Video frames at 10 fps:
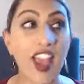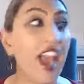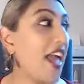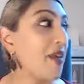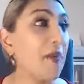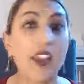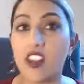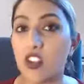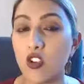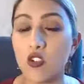and make
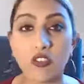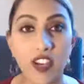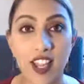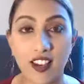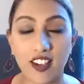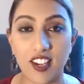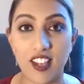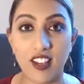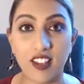it your reality